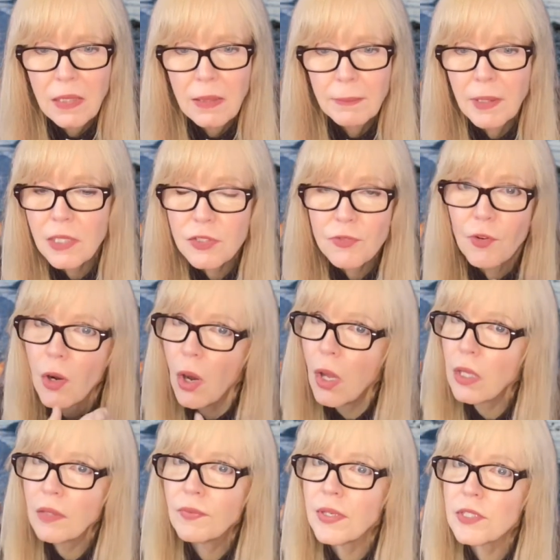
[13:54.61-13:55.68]
Because for all
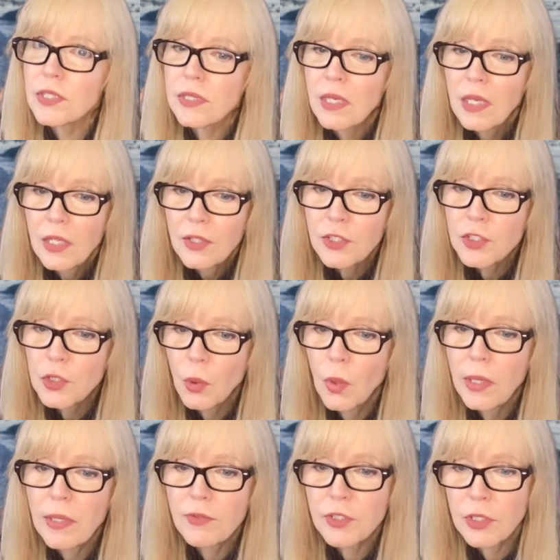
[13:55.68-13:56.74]
of us, the joy
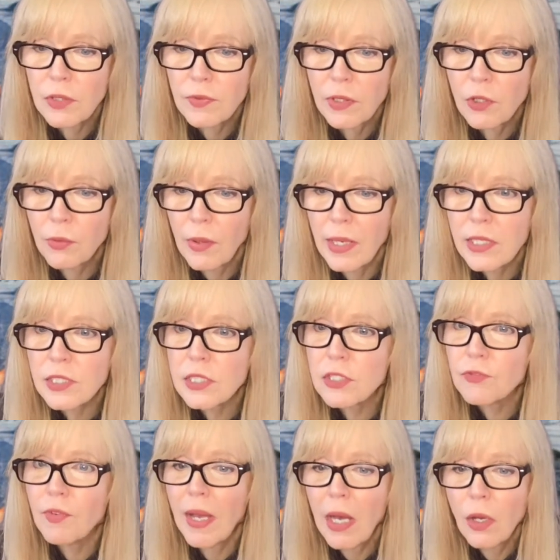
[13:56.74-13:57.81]
of serving Christ is
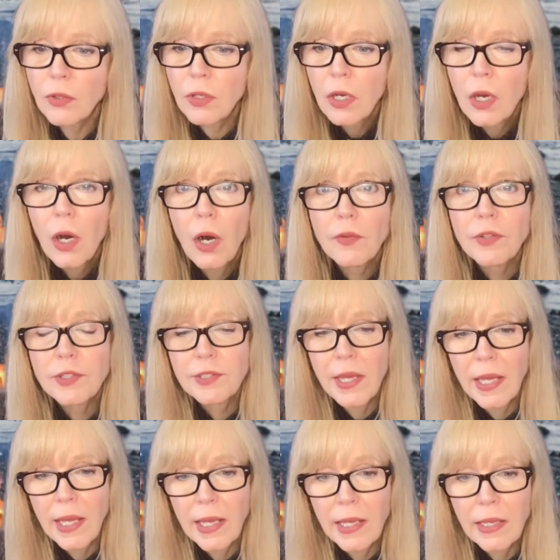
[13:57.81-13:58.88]
found on the
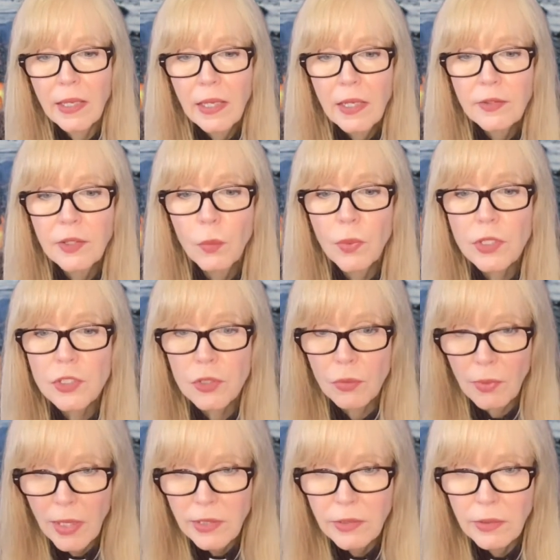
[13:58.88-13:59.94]
day that we
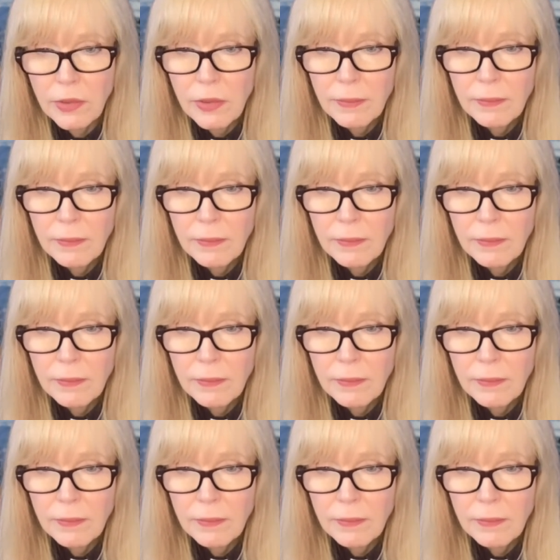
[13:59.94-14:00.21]
surrender.